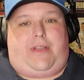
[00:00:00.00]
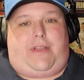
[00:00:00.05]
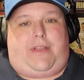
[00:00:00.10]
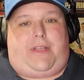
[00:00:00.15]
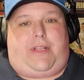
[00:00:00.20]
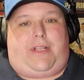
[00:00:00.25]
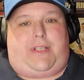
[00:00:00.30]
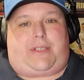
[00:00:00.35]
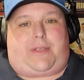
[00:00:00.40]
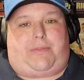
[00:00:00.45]

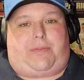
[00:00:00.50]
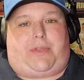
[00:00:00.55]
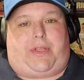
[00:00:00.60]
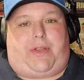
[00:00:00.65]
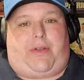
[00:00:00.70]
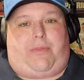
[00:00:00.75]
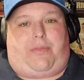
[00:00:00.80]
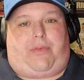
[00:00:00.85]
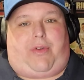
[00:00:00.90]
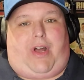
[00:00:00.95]
It is a
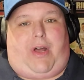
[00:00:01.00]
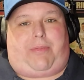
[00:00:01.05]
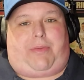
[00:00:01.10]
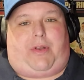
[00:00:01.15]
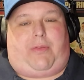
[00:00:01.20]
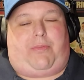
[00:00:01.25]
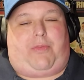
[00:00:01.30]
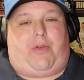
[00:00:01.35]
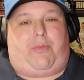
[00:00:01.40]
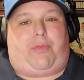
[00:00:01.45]
player prop, and
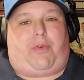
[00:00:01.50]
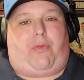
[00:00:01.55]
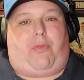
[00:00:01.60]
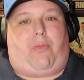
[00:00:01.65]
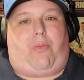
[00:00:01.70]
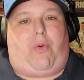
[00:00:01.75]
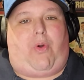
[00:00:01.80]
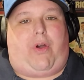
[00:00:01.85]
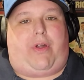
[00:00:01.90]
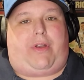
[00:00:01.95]
I'm number
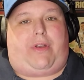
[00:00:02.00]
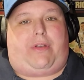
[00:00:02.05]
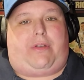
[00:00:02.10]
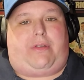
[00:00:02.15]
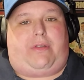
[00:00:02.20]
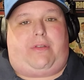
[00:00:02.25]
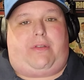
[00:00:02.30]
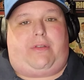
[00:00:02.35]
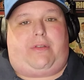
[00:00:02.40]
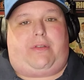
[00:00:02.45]
one
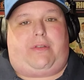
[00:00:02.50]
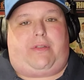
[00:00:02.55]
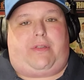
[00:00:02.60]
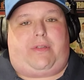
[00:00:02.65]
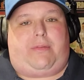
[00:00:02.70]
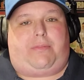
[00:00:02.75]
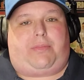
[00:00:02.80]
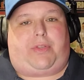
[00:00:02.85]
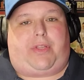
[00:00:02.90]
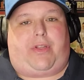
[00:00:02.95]

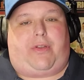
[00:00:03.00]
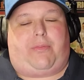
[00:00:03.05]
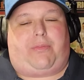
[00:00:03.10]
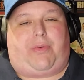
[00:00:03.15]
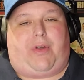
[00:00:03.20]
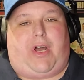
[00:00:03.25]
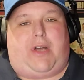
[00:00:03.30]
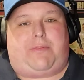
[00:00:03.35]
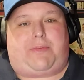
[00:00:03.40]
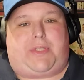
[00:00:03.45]
in player
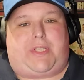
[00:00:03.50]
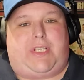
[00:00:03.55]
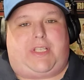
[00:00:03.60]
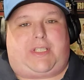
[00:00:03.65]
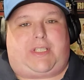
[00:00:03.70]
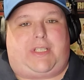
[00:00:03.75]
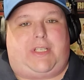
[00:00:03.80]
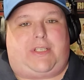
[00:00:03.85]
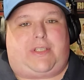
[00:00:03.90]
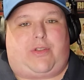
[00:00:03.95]
props this
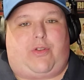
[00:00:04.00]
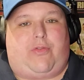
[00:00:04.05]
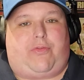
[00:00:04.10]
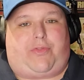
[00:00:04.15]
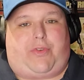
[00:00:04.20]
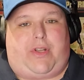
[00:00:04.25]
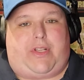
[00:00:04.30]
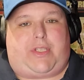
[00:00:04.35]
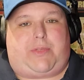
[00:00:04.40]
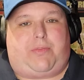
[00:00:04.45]
season
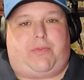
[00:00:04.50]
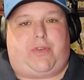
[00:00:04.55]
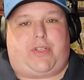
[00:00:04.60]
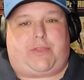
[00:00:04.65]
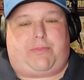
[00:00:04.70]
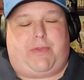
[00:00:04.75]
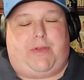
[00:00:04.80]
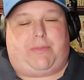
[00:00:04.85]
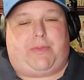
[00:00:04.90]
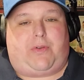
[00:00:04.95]
over at
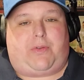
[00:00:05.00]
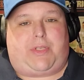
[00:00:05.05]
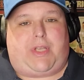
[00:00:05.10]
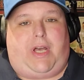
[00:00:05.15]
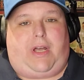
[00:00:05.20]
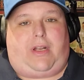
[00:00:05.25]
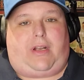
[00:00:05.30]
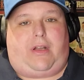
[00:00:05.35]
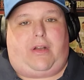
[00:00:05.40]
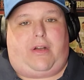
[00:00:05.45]

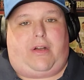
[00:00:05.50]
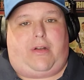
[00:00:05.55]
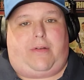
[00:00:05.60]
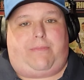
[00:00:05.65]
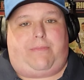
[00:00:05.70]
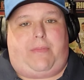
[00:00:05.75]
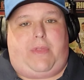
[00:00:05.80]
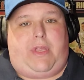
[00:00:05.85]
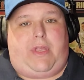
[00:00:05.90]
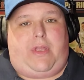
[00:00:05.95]

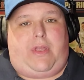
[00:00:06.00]
sportsmemo.com.